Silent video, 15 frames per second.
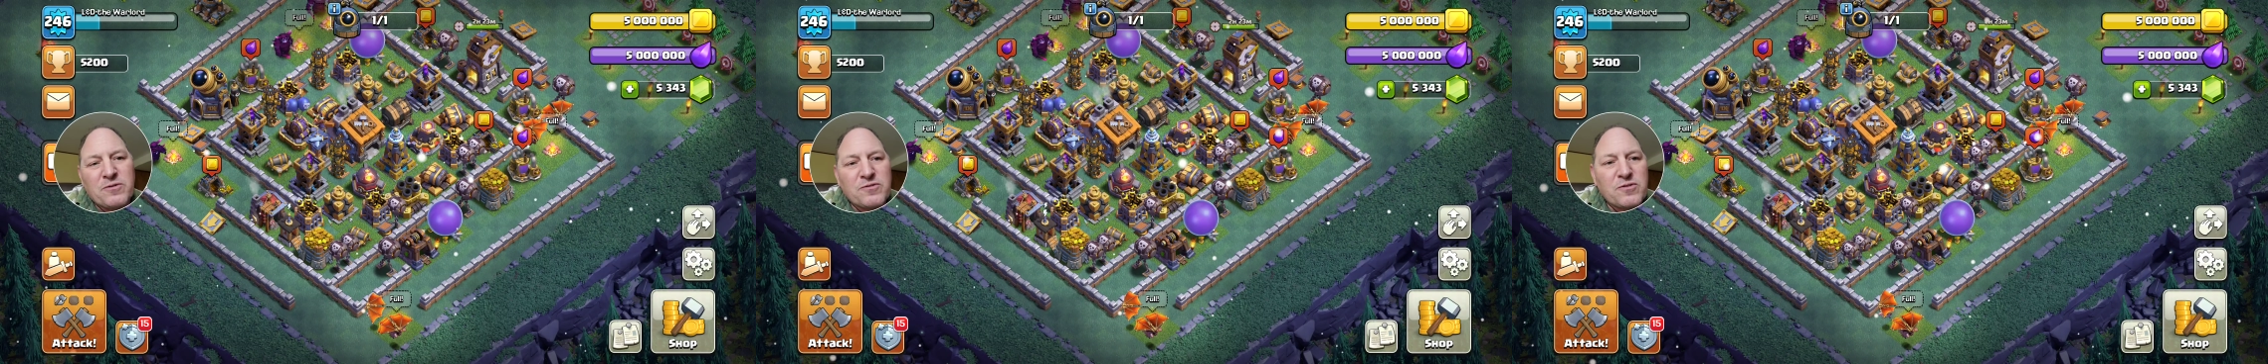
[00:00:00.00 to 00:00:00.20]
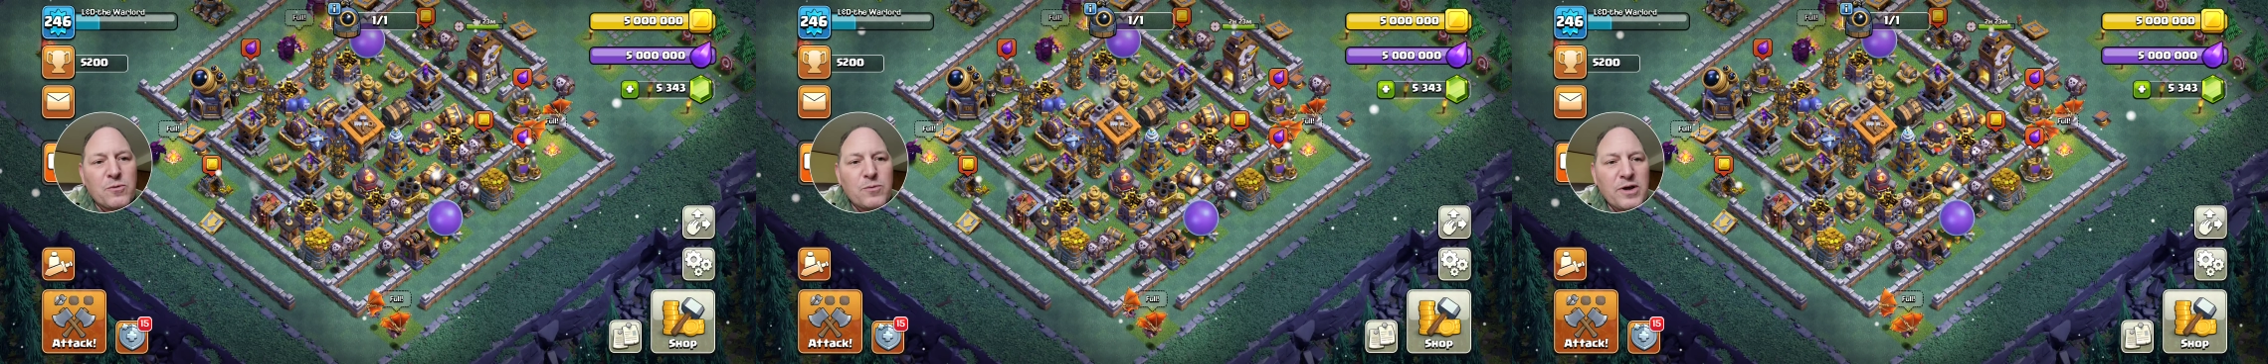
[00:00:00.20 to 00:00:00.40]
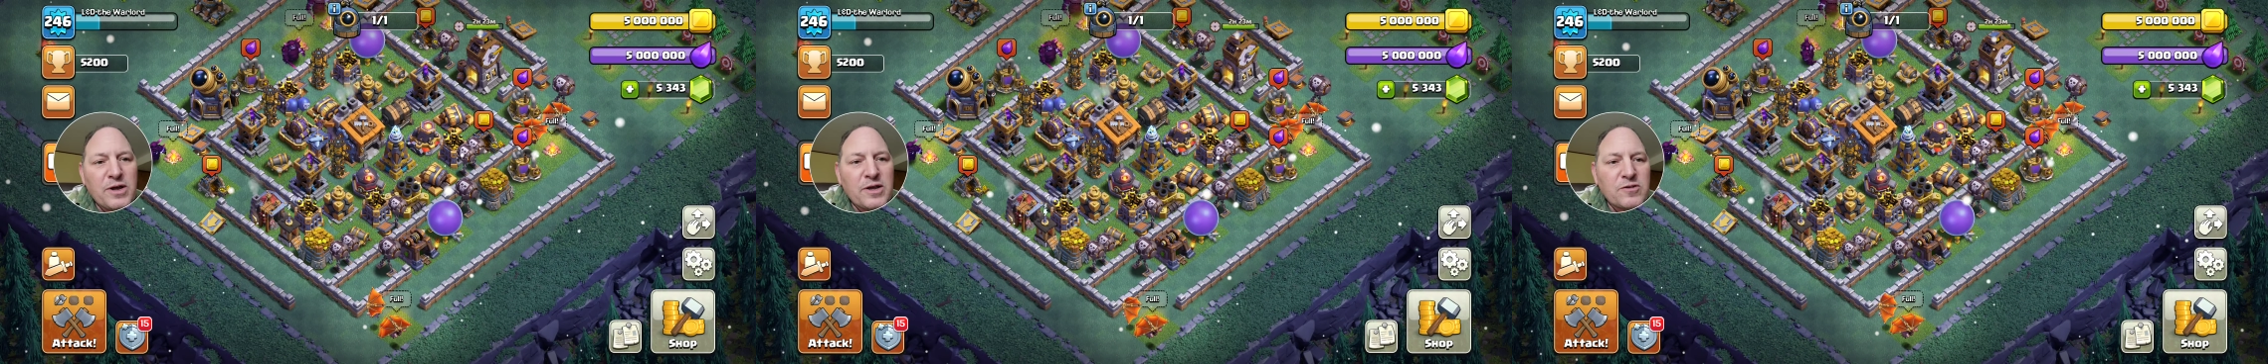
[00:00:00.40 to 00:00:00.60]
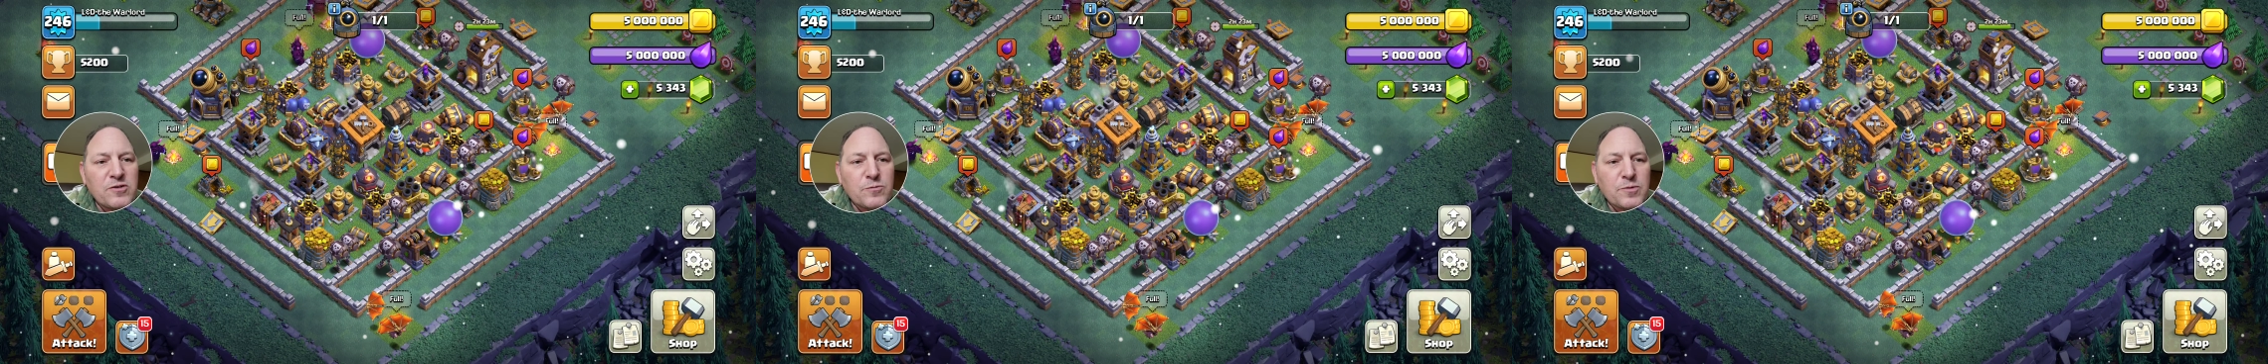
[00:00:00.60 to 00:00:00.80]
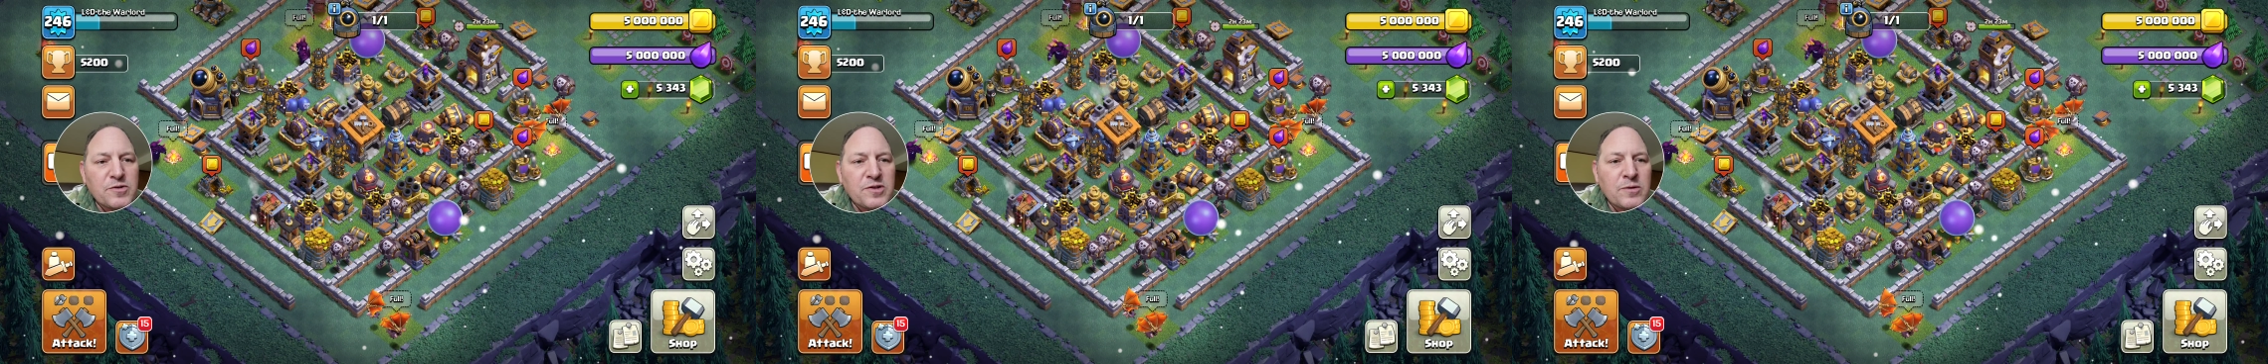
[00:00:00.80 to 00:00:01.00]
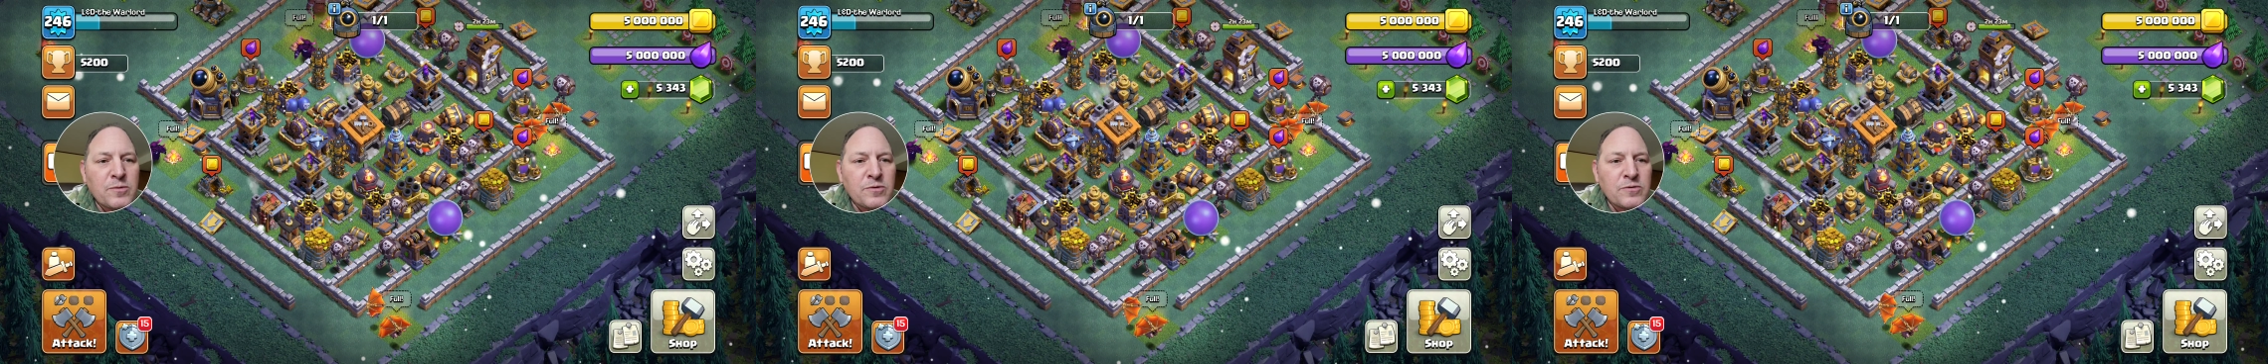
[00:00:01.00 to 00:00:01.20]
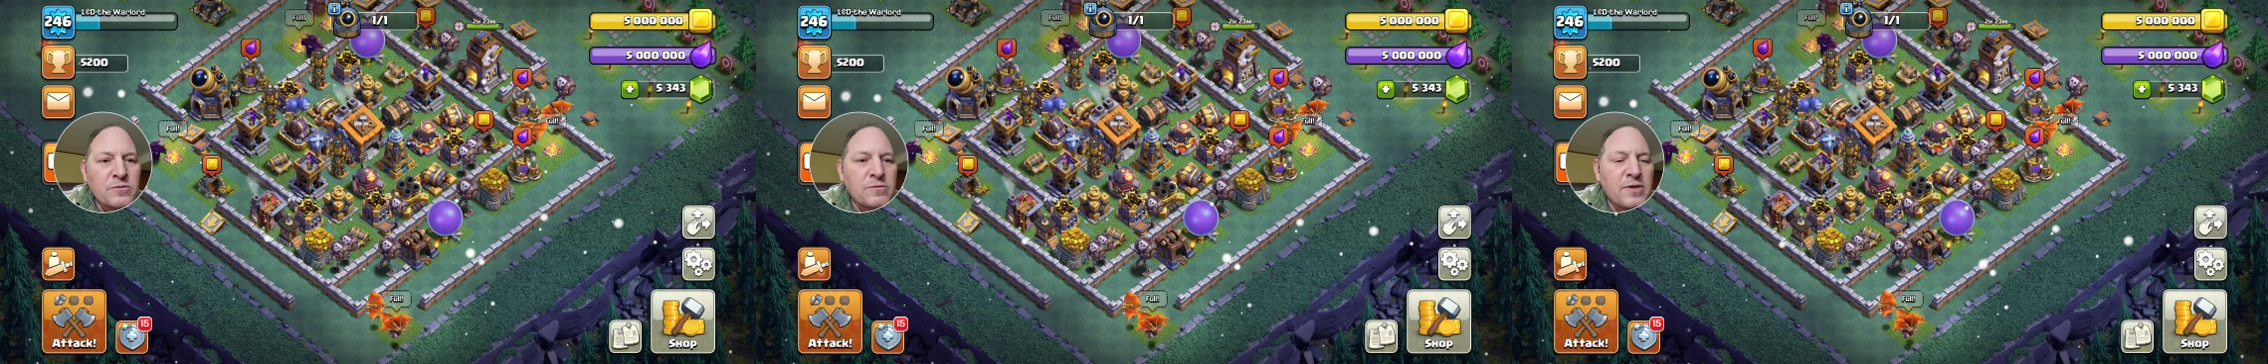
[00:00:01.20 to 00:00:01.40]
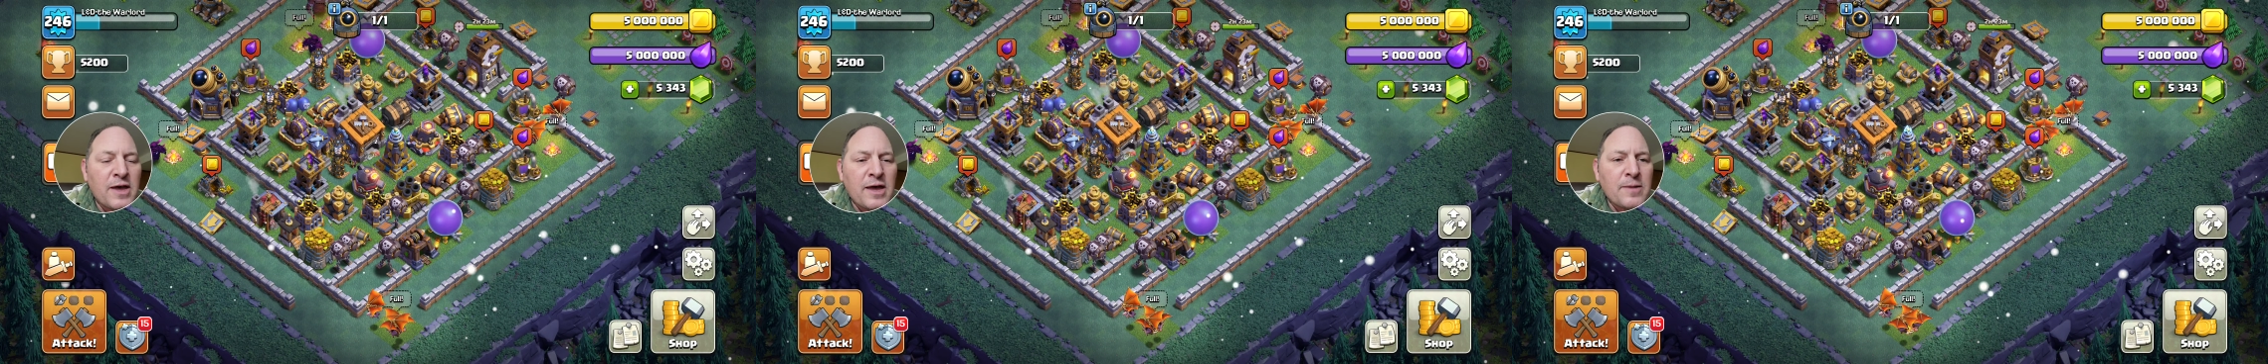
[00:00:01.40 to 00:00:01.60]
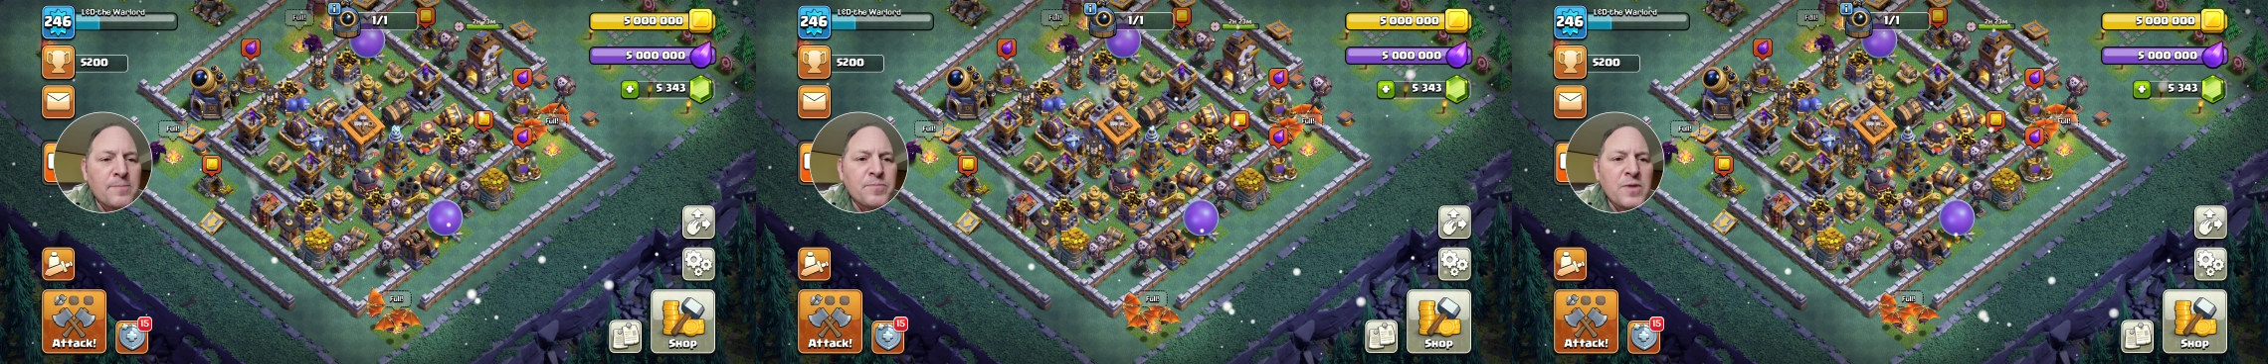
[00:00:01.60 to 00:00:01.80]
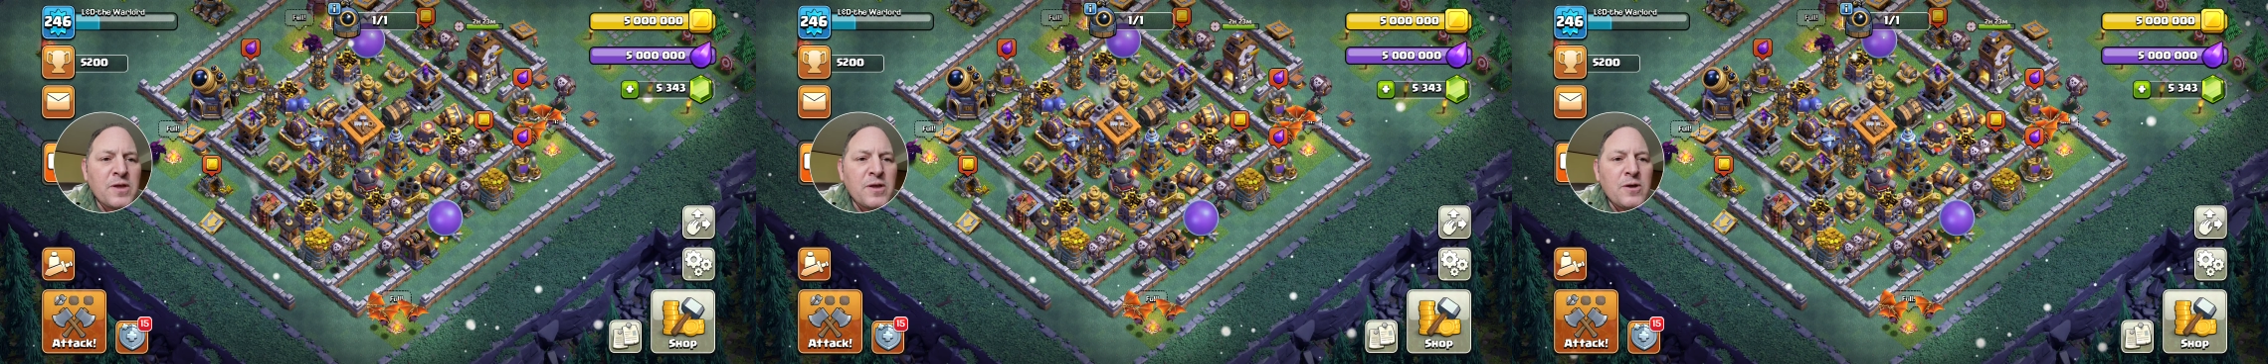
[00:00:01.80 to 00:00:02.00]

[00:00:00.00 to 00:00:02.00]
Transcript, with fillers: there's no way Supercell won't do that.